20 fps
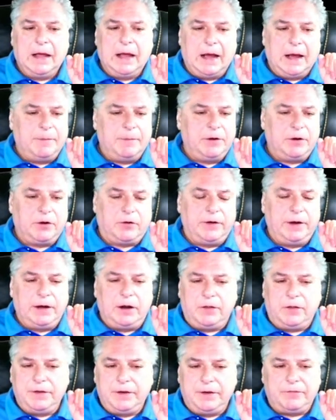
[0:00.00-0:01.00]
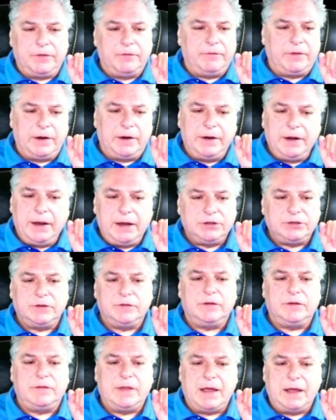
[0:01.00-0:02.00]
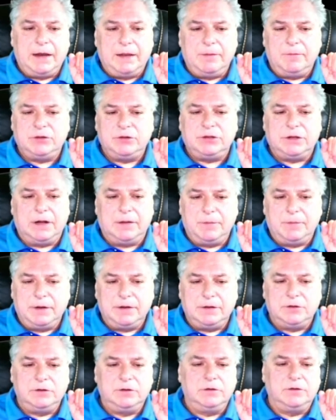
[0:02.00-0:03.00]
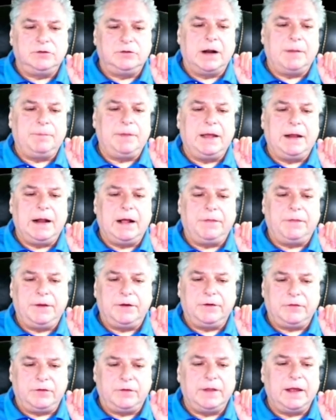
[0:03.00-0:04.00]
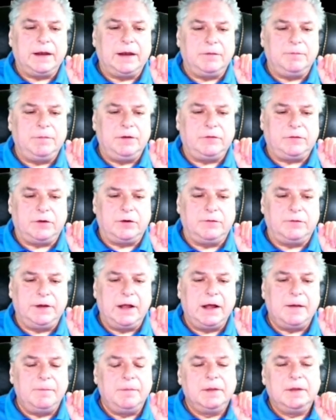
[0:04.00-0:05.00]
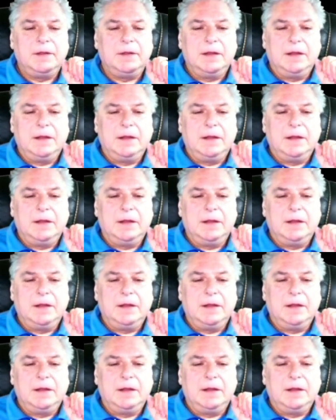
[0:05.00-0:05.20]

I'm going to create all the different variations of that image, and I'm going to drop that out there so that can be served up.